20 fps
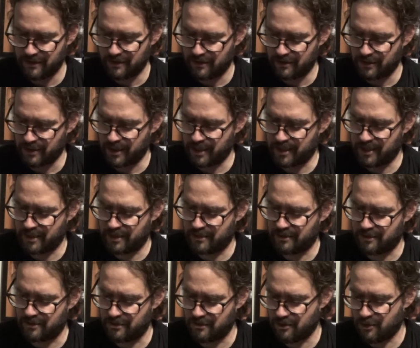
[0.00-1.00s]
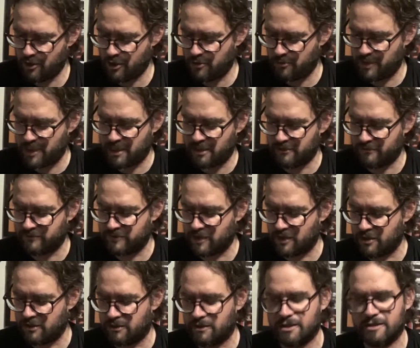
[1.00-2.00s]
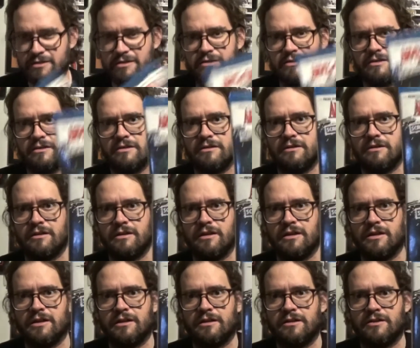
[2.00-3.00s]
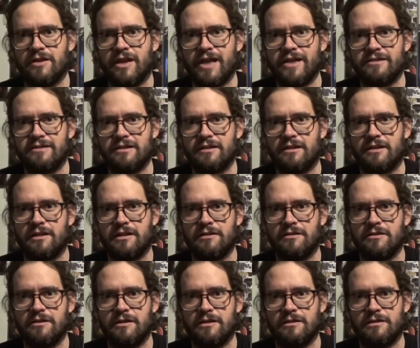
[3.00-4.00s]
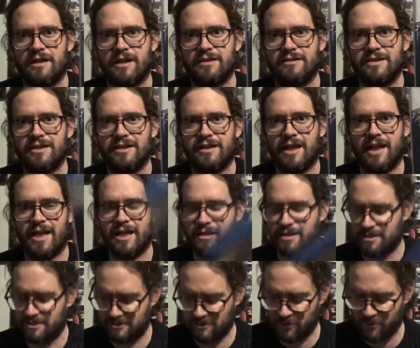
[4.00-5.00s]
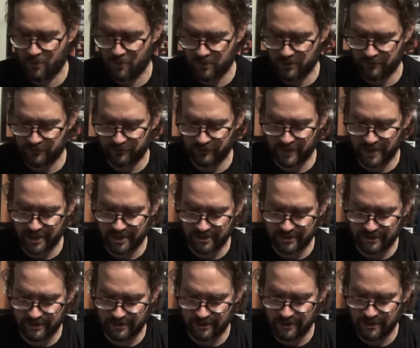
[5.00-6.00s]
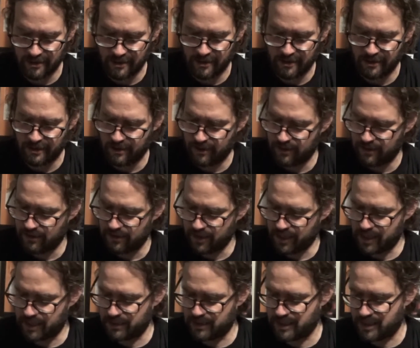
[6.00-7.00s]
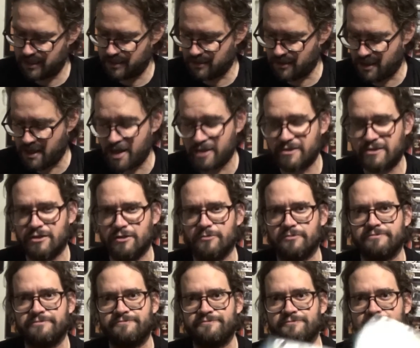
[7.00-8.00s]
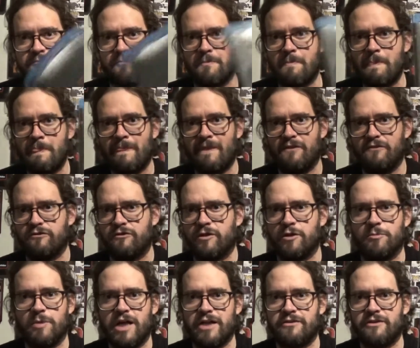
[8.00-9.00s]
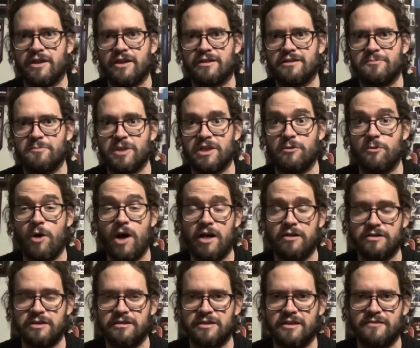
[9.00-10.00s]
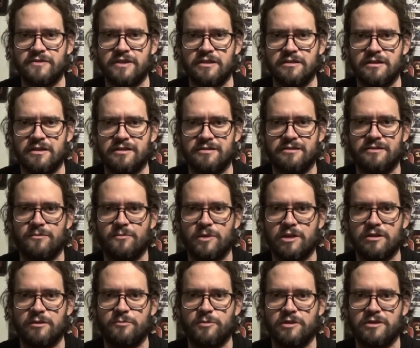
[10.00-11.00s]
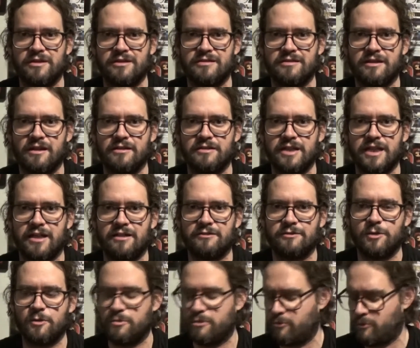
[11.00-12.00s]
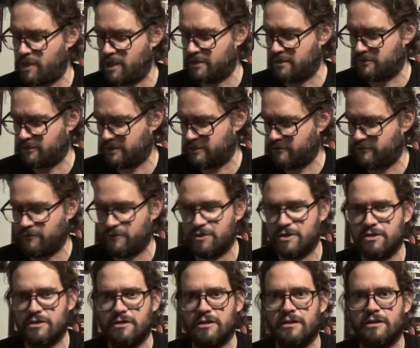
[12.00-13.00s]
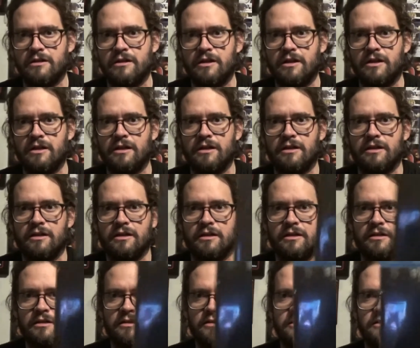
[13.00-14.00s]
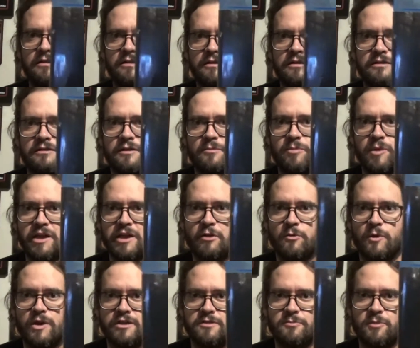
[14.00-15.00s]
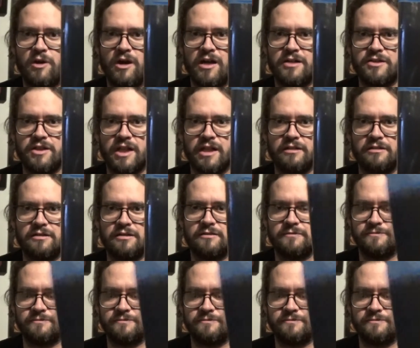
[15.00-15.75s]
and Army of Darkness. Classic 1980s horror flicks. And then awesome film, I think. It's been a while since I've seen this. Gonna put this on the October watch list for sure. The Blair Witch Project.